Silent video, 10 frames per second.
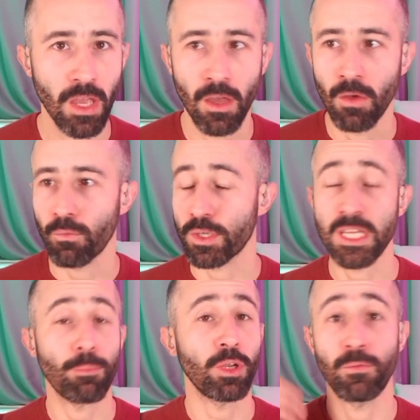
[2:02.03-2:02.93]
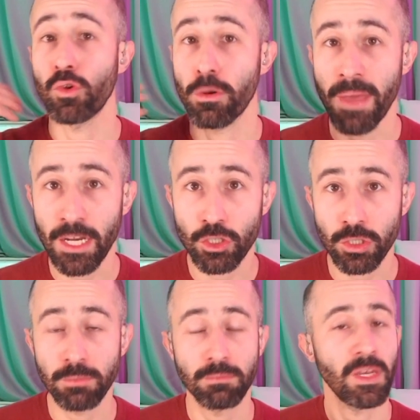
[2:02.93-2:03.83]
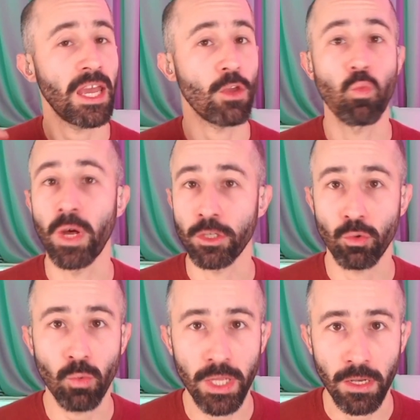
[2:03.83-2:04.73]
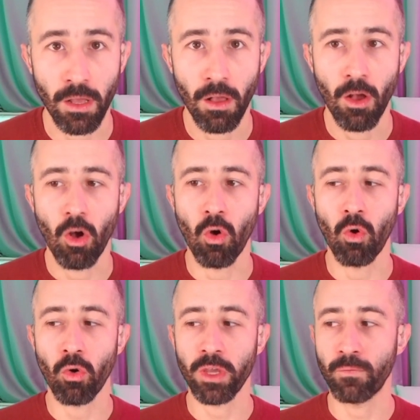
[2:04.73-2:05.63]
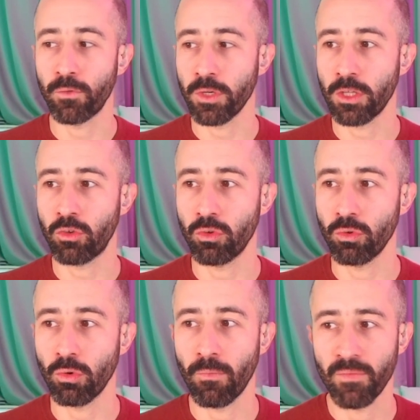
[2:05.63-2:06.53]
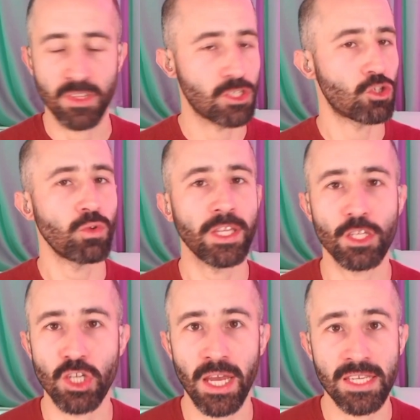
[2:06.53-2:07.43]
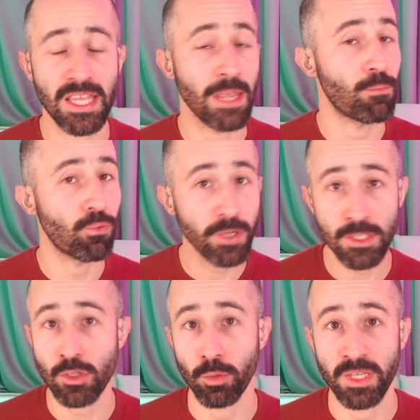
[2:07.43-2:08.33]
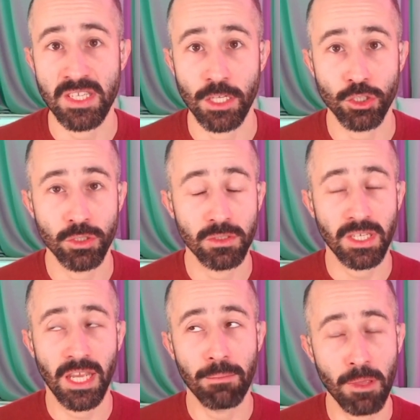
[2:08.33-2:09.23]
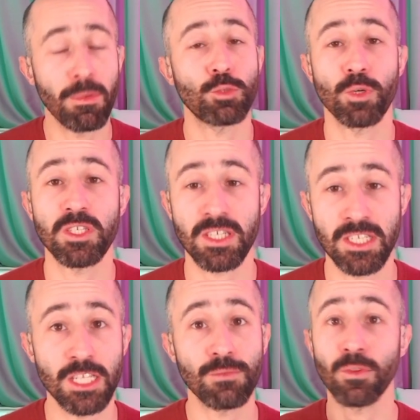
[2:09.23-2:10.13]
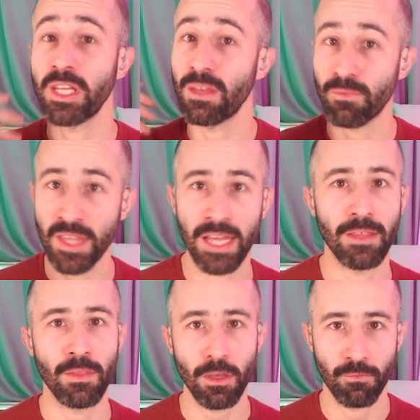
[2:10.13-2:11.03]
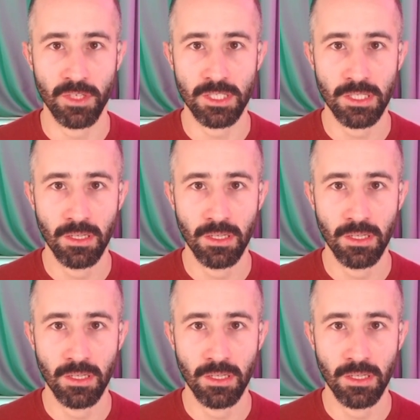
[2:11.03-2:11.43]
For example, if you're a manager, a one-to-one, or if you need to strategize, a brainstorming session can be much more successful if done in the office.